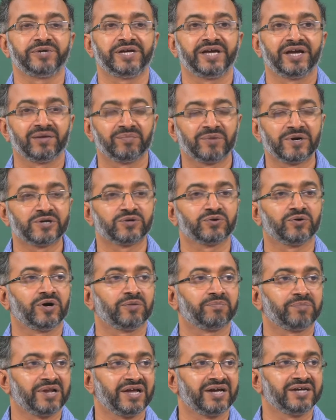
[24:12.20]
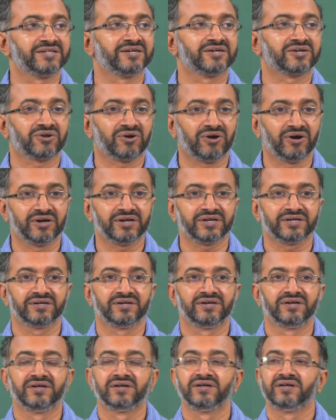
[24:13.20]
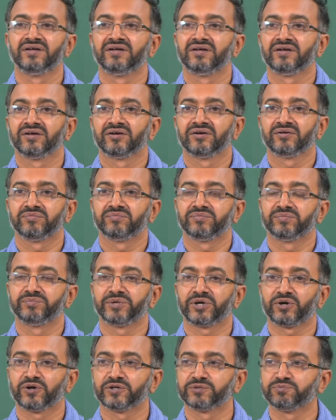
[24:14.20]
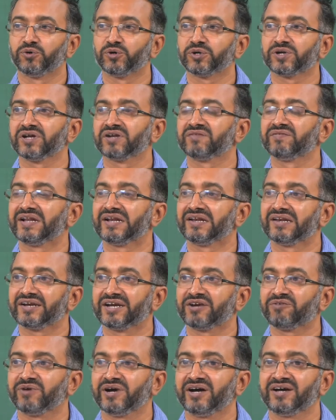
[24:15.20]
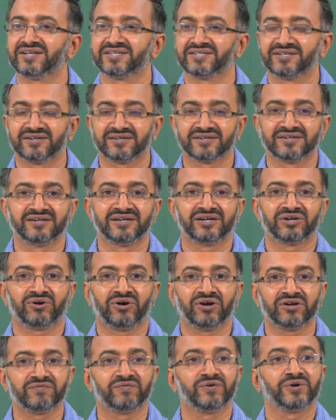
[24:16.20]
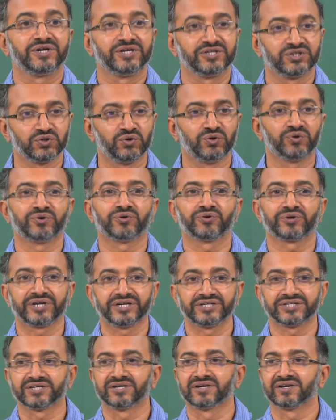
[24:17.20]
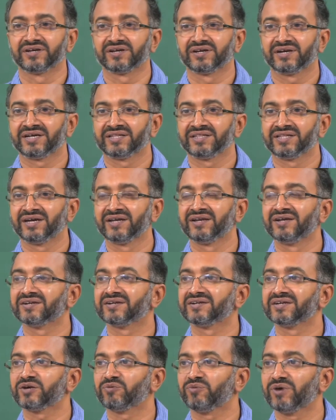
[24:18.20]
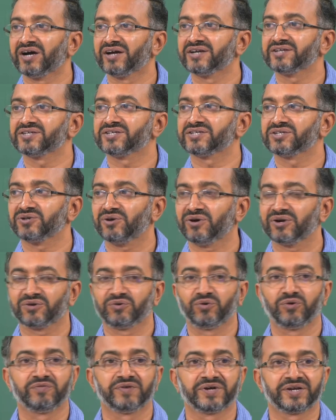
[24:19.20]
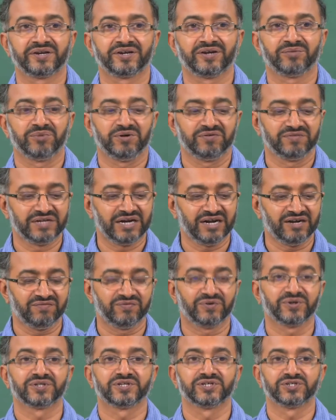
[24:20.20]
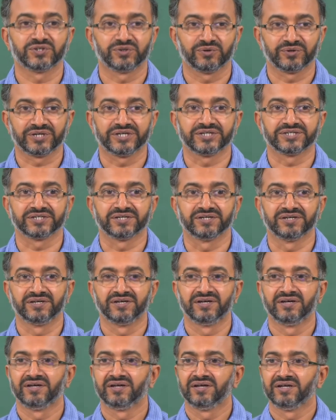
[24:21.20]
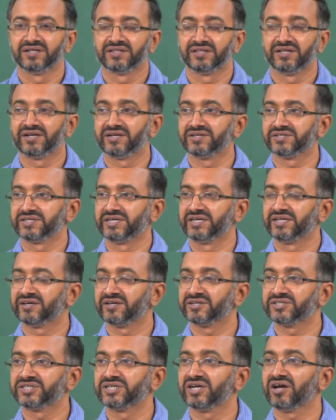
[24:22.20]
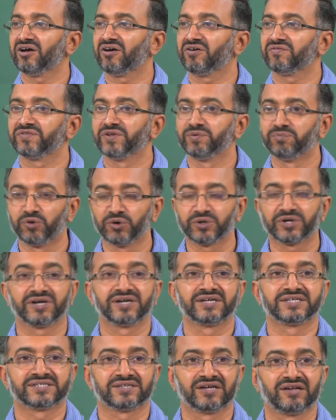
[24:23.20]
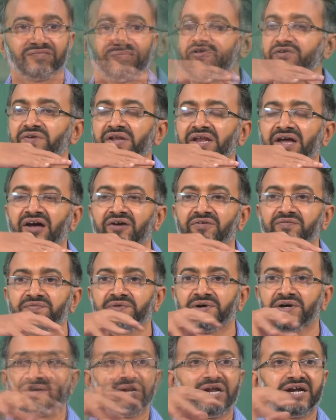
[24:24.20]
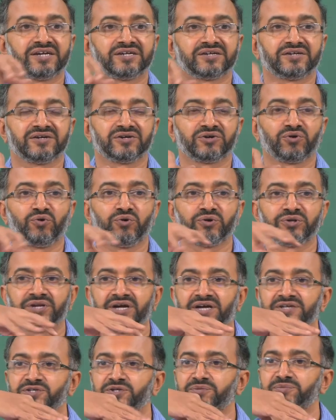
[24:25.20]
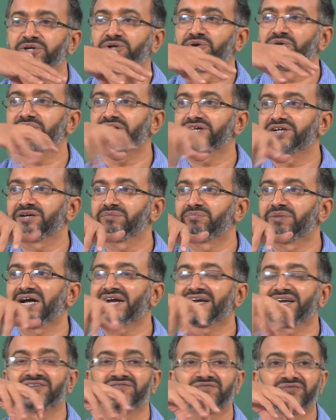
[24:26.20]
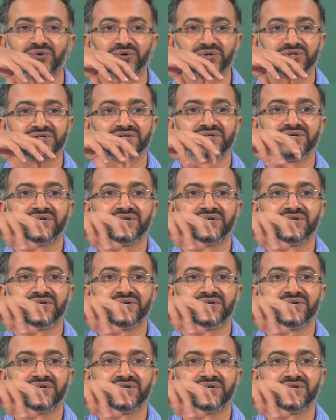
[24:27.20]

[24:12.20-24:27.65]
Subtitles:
be able to apply the torque, because motor will require certain torque for its own rotation, and then it requires torque over and above that for this rotation. There is inertia of the motor itself. We will have plate cone has to be rotated back and forth.